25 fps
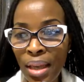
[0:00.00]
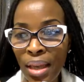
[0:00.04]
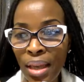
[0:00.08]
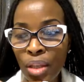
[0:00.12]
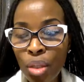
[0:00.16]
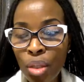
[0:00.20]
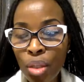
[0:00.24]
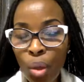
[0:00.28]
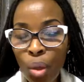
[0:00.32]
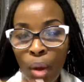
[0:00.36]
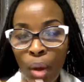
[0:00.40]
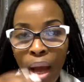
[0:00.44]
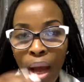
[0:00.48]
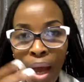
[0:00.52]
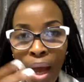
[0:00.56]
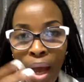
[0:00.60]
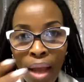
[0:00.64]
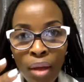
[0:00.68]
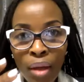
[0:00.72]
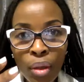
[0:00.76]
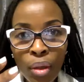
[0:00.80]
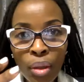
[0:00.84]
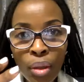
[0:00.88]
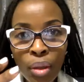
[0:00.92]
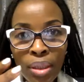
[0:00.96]
So I
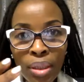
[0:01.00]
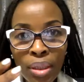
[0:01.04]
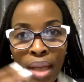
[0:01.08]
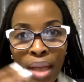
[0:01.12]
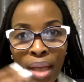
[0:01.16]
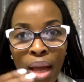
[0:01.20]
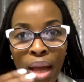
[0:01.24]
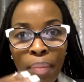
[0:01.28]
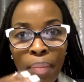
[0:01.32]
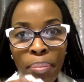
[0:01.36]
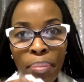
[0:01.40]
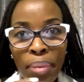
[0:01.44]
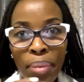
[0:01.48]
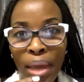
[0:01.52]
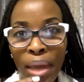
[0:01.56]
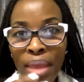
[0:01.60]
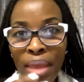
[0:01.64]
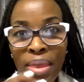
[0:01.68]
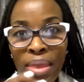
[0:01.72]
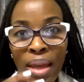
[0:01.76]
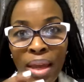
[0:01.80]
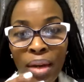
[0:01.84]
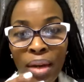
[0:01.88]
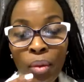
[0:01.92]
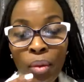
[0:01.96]
looked it up
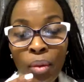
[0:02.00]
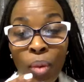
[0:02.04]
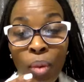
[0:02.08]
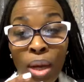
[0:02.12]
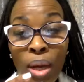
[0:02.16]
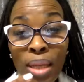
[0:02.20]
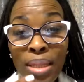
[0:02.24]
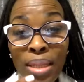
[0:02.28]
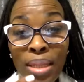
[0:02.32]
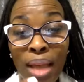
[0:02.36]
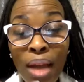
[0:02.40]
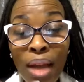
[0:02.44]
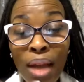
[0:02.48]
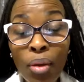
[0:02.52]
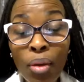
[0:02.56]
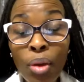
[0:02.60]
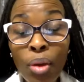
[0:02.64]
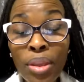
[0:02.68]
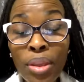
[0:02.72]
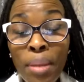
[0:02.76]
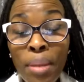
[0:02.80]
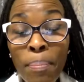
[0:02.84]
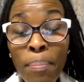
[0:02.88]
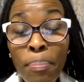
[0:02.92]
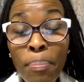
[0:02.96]
and there it was. I
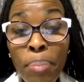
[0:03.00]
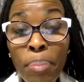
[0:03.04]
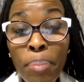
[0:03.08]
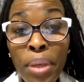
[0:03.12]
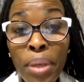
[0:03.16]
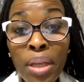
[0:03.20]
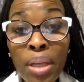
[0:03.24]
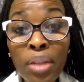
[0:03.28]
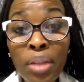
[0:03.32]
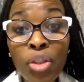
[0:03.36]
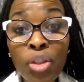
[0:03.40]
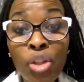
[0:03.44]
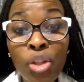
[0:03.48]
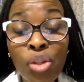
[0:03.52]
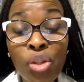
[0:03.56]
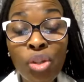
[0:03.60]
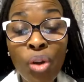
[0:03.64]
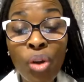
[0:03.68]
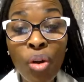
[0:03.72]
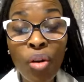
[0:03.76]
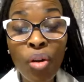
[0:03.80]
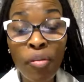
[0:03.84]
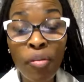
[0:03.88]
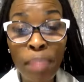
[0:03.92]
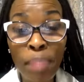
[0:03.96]
got the biggest
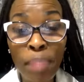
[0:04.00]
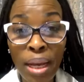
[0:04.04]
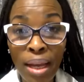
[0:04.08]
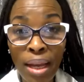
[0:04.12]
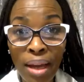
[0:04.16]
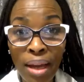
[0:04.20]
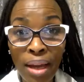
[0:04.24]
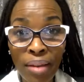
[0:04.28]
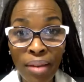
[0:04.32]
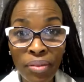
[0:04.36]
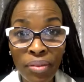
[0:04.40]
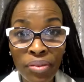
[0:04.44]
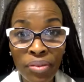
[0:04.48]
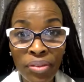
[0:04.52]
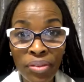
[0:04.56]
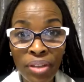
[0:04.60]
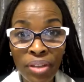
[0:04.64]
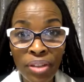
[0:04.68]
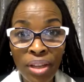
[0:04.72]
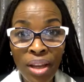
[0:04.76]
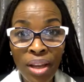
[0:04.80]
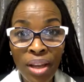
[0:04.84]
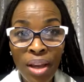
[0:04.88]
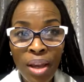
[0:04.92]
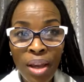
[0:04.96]
shock of my life
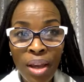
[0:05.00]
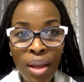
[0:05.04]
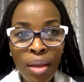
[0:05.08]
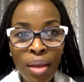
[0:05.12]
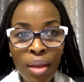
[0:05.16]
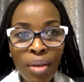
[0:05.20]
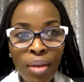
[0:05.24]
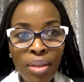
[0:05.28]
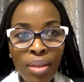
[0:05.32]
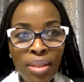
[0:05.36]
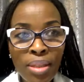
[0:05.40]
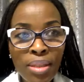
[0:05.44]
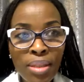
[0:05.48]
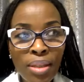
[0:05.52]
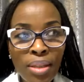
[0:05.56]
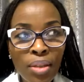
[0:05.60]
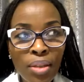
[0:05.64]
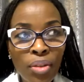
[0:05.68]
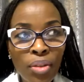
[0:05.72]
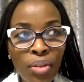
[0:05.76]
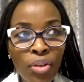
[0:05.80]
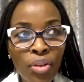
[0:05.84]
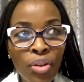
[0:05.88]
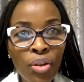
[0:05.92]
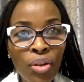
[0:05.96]
because,
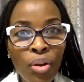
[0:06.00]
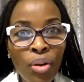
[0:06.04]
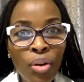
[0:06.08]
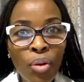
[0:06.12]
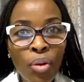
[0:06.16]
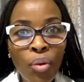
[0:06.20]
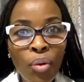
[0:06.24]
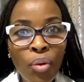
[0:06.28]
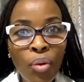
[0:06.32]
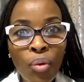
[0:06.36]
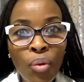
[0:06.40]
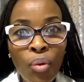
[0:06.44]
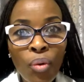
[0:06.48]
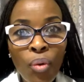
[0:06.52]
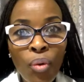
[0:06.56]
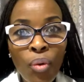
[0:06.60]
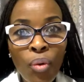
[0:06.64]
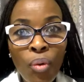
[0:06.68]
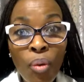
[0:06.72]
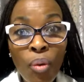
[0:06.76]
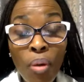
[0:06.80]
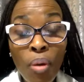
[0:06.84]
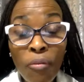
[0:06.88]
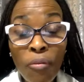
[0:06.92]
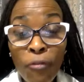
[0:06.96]
you know,
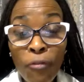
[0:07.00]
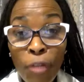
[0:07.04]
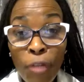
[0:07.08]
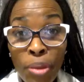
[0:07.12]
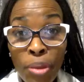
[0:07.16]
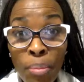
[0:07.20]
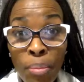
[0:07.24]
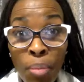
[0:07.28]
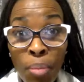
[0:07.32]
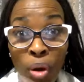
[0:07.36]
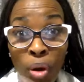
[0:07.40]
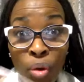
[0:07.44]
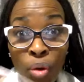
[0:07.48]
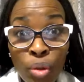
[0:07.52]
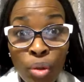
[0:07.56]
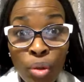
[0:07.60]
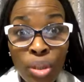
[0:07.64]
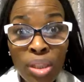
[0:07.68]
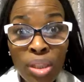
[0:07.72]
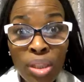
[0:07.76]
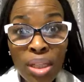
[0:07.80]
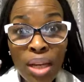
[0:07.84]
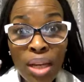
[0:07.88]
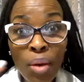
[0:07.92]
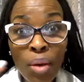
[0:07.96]
for the
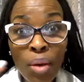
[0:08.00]
most,